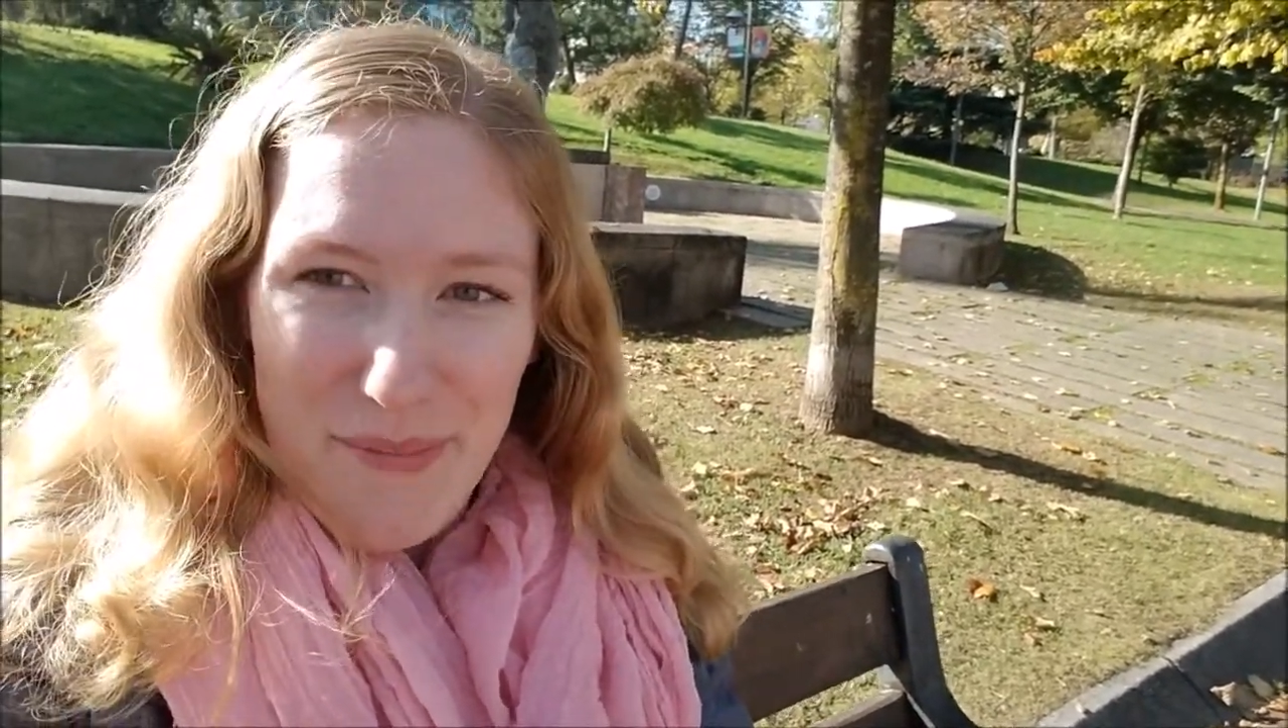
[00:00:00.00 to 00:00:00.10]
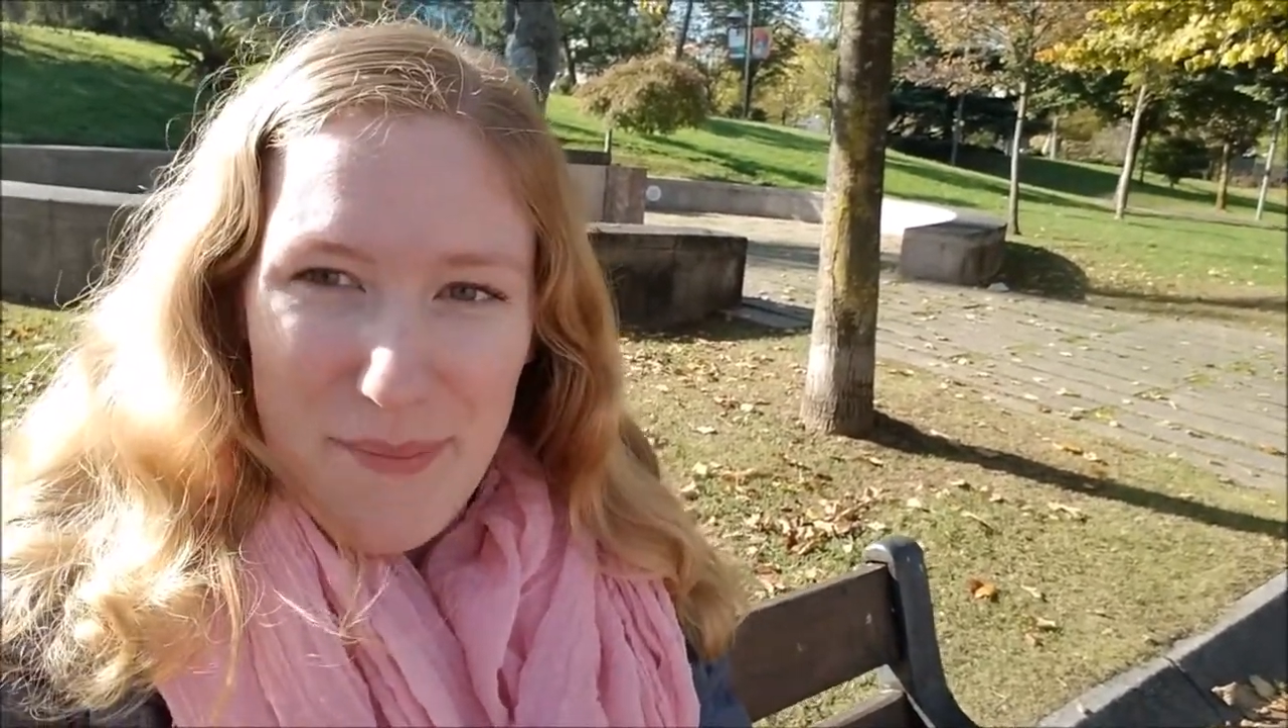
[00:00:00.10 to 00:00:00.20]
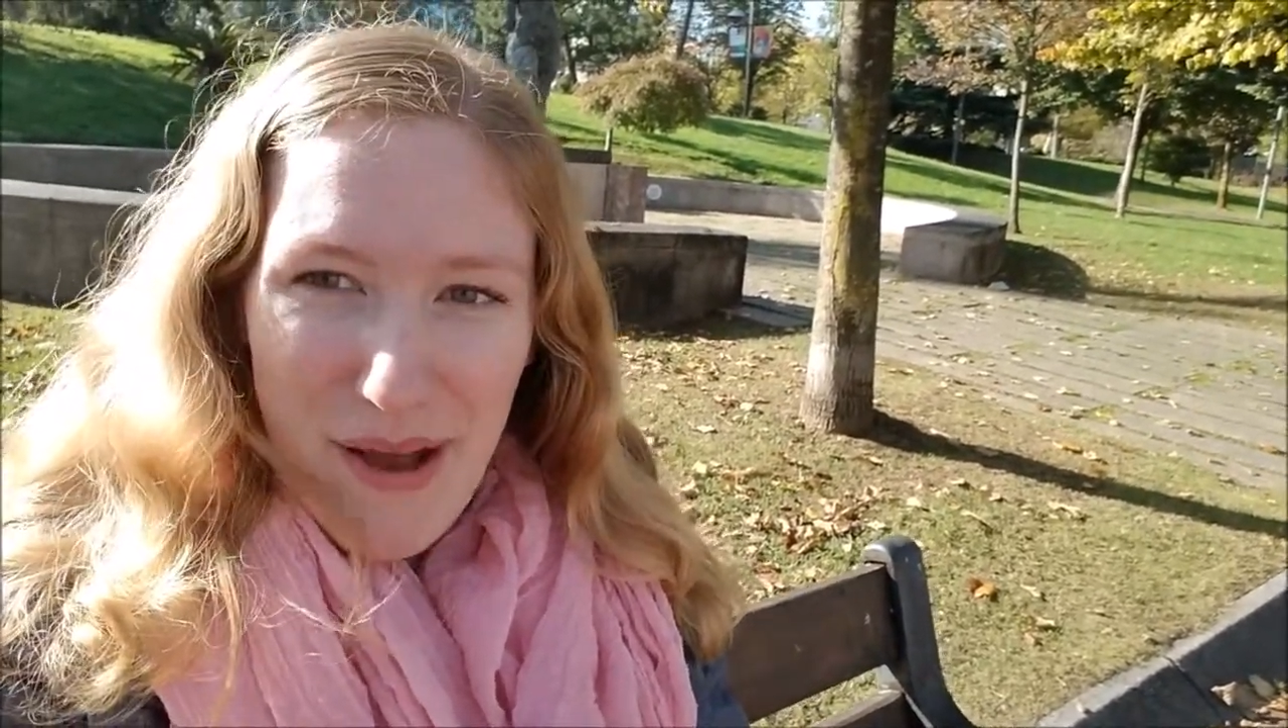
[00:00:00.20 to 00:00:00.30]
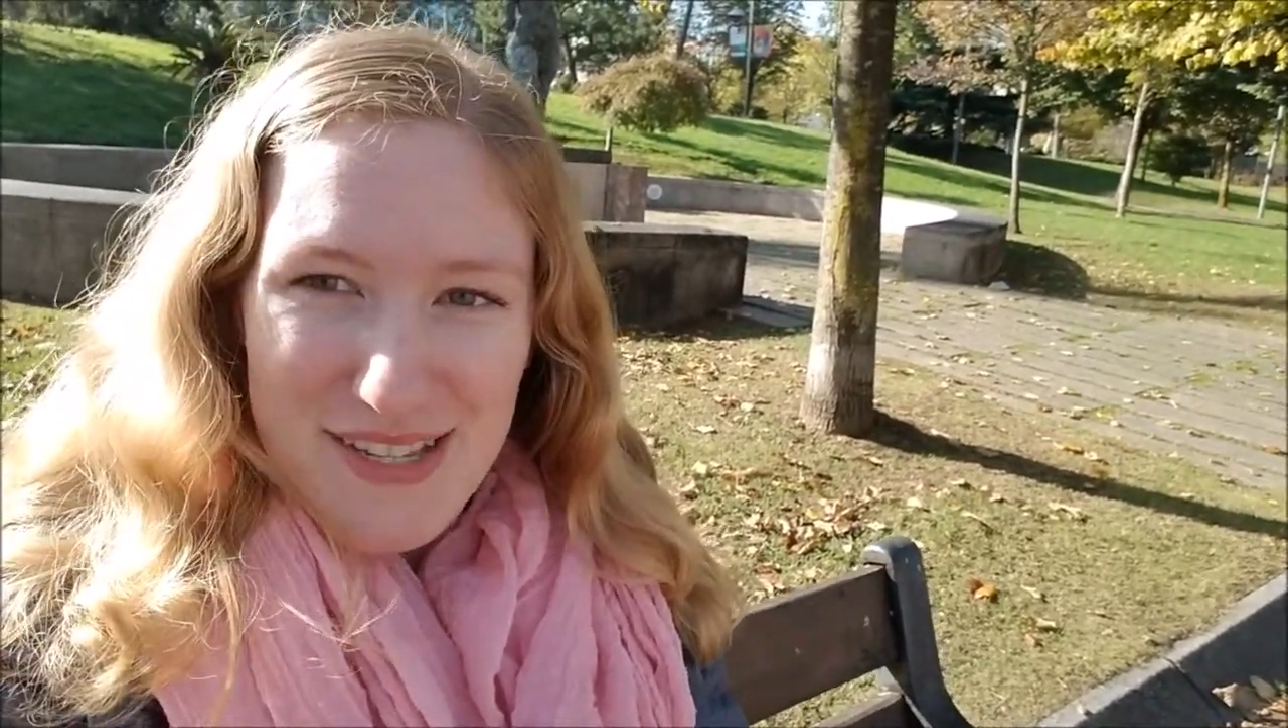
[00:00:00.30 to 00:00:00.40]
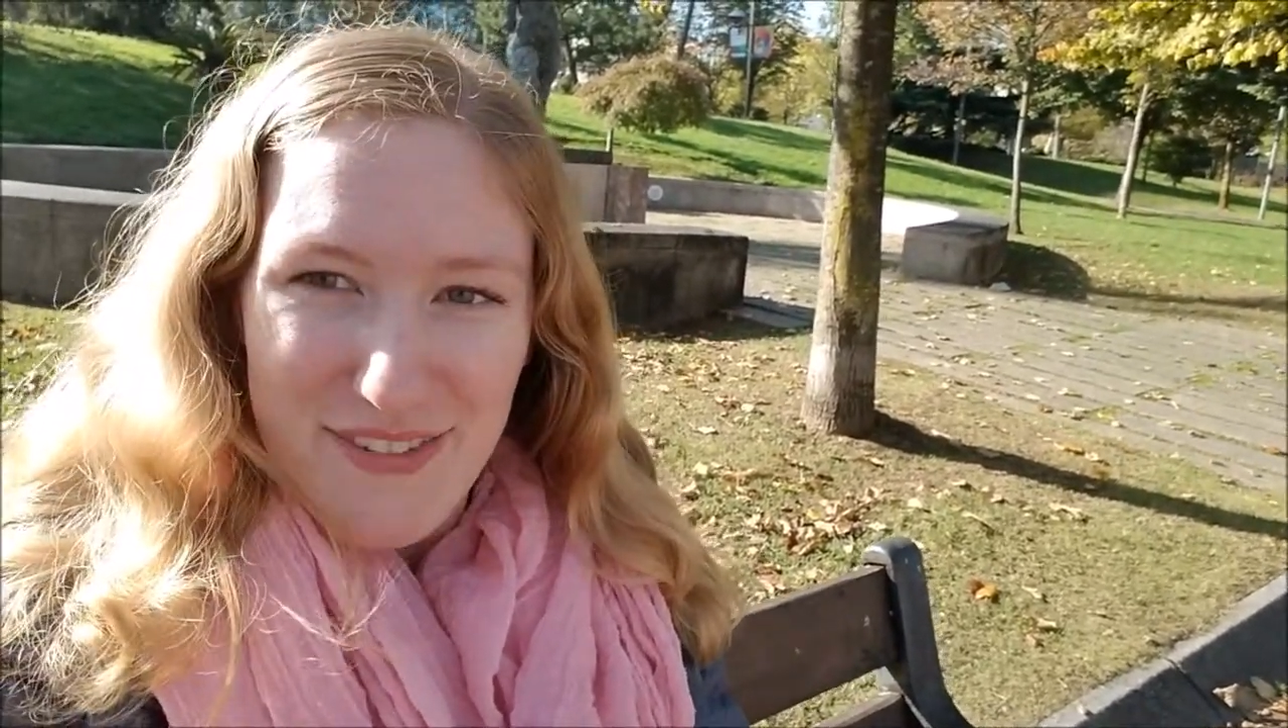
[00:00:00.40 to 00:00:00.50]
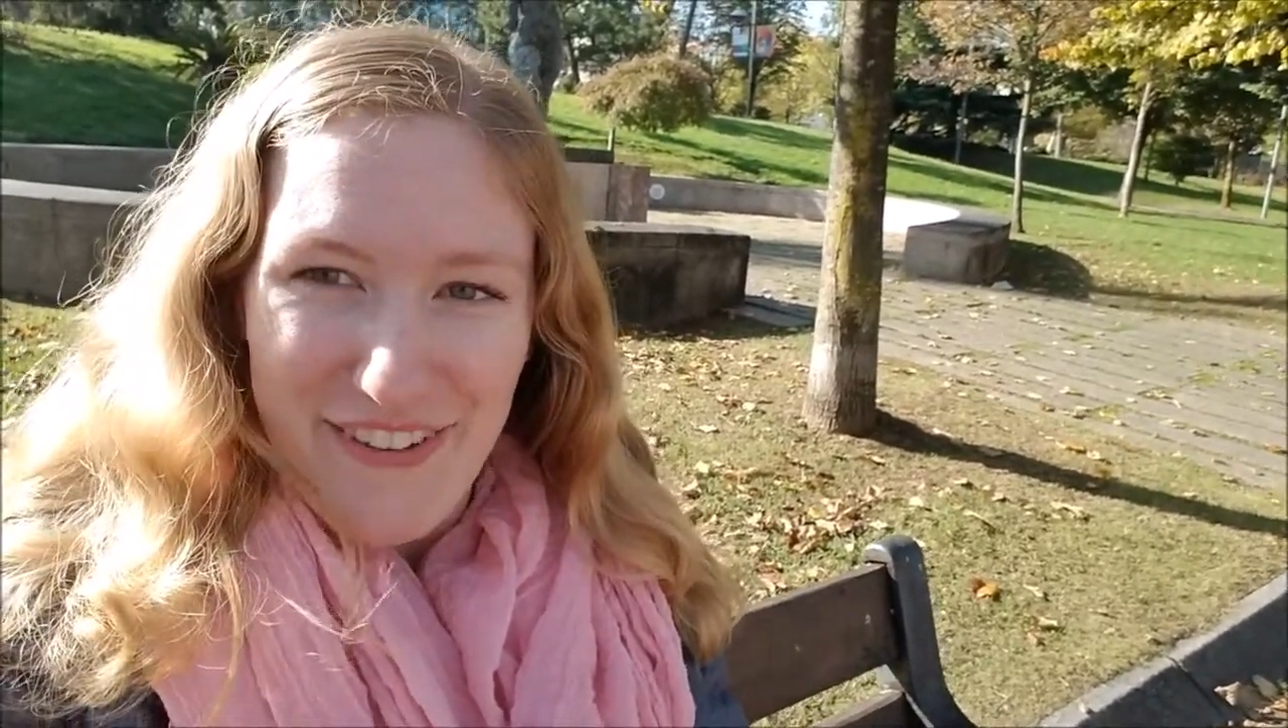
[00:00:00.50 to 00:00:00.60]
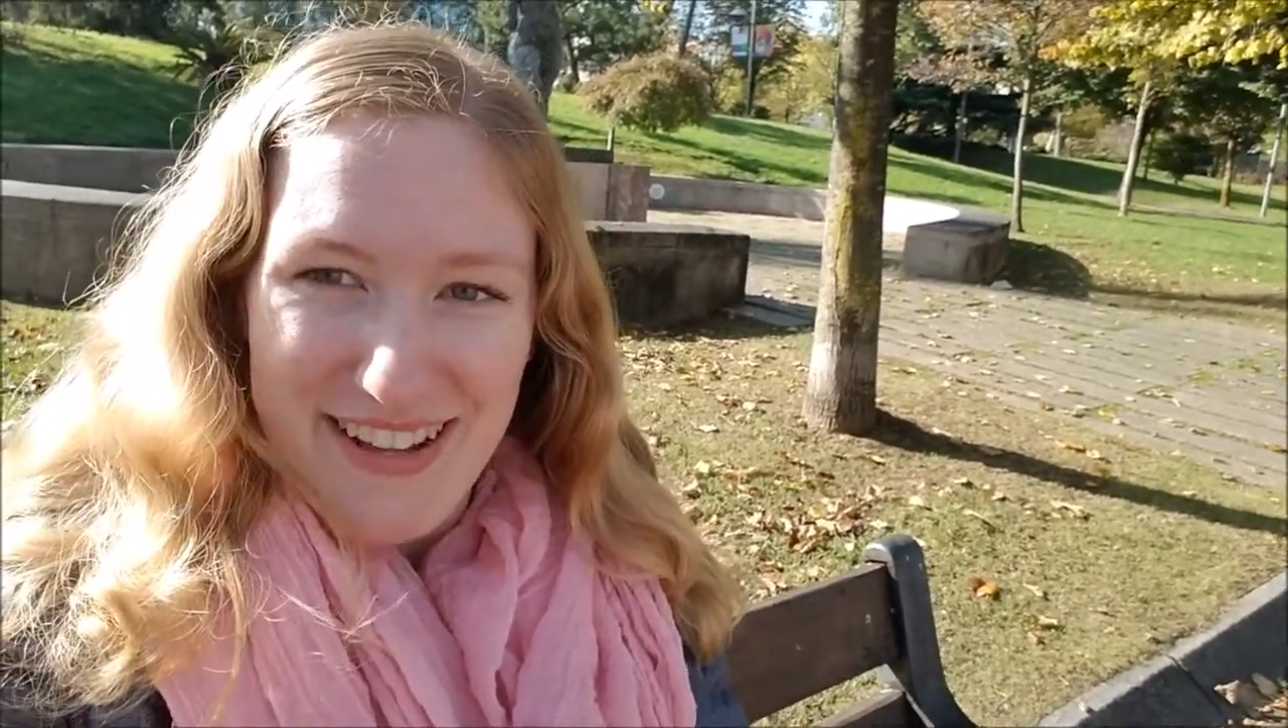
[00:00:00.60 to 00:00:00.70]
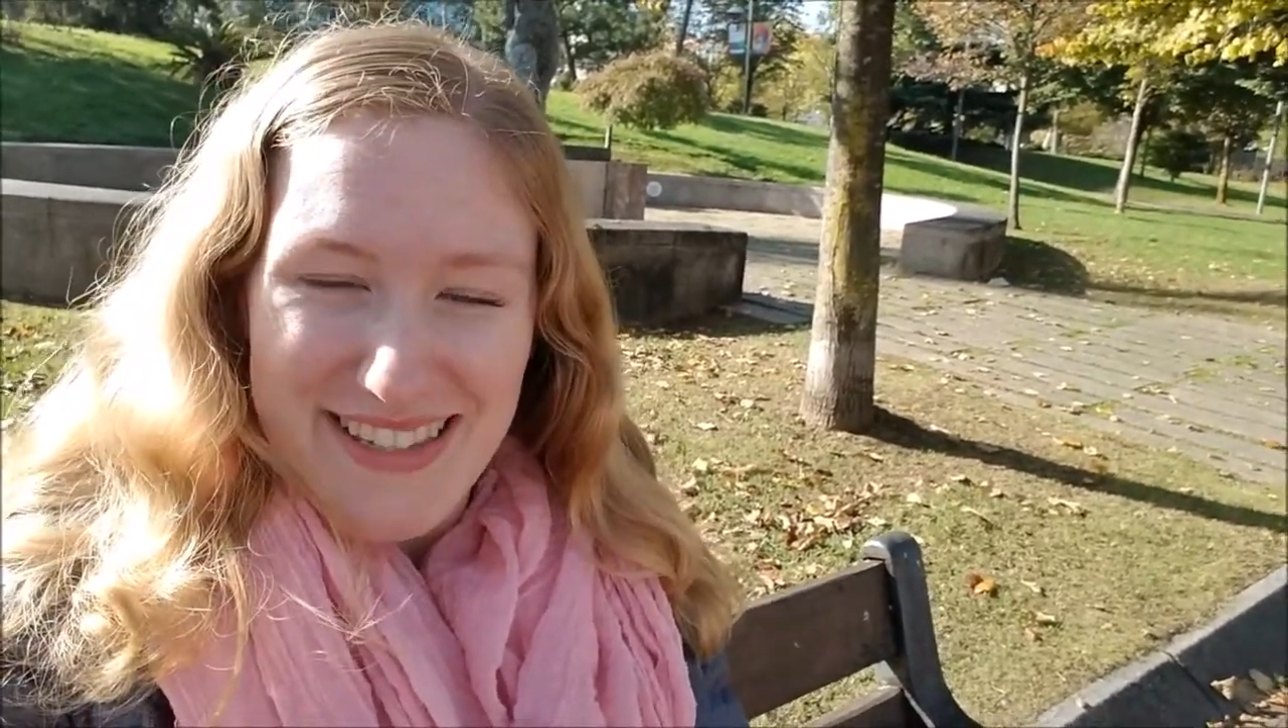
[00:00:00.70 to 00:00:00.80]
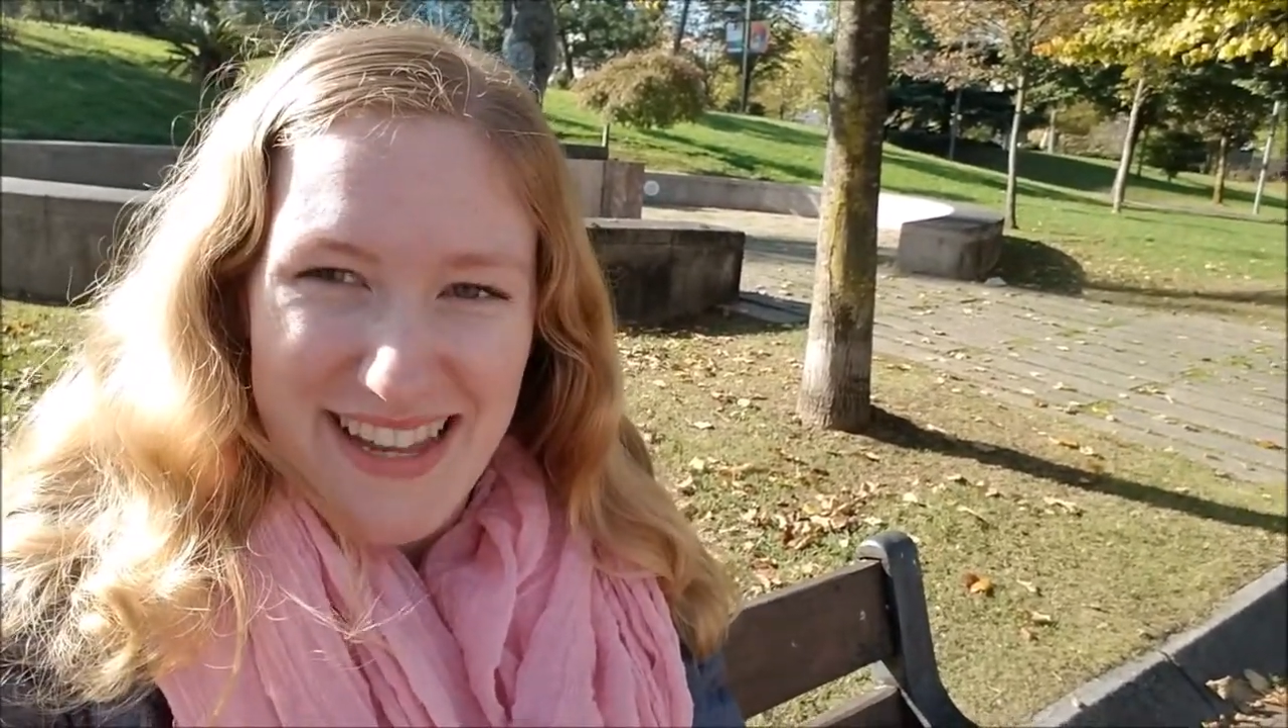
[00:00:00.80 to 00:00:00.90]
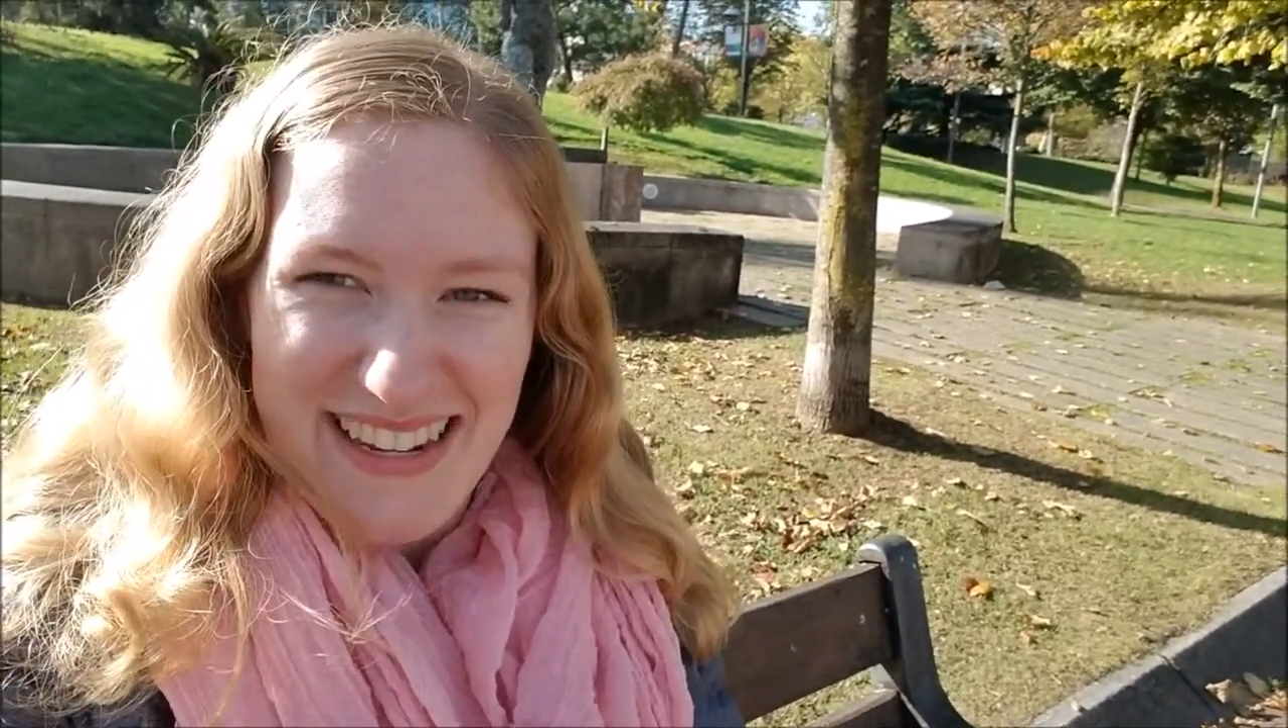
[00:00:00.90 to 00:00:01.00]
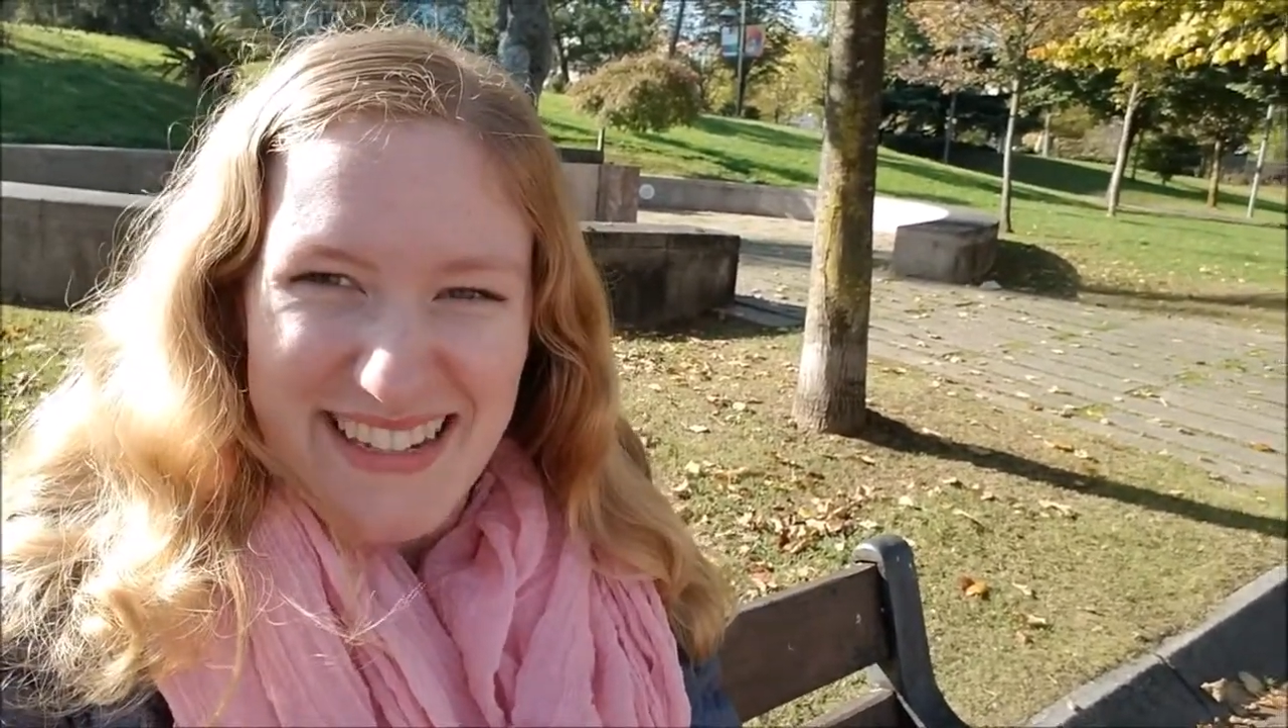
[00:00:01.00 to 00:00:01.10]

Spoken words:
from my Basque friends,